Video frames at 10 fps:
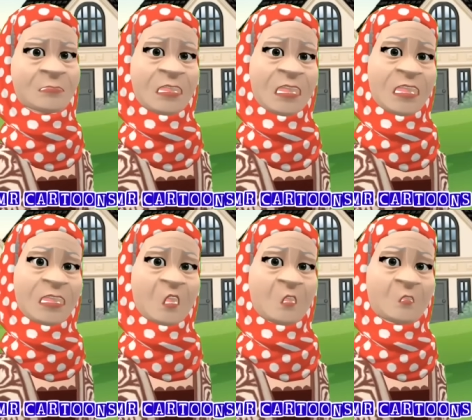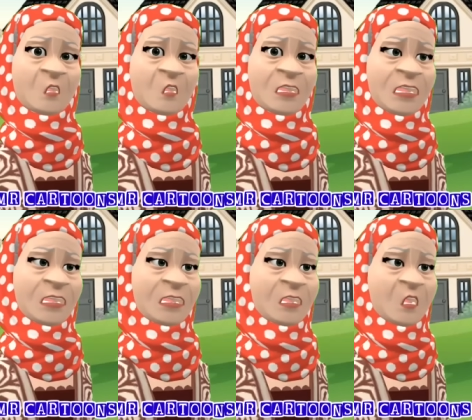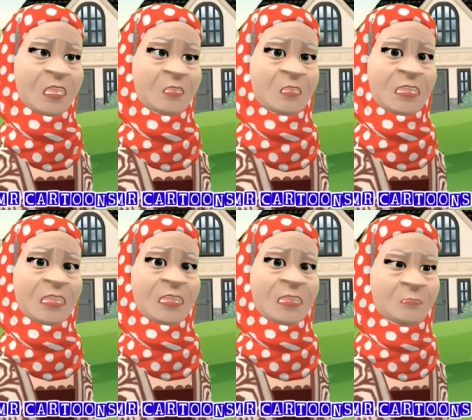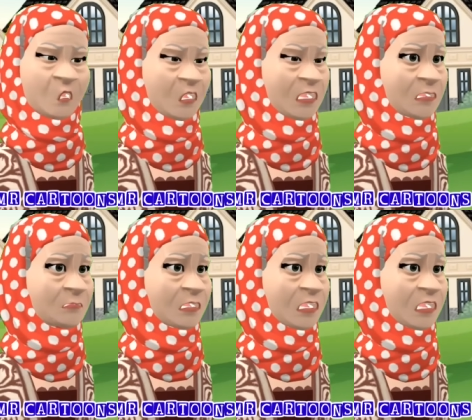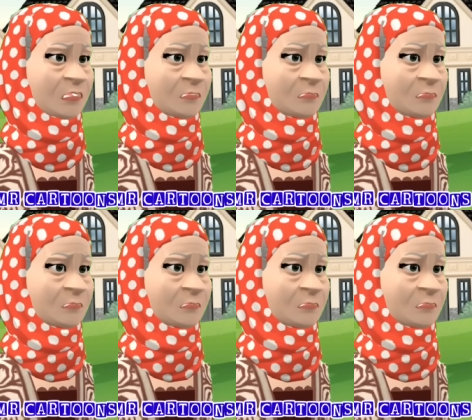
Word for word: I came a cachetakan patkatikar and Nagui heart as Kabarke.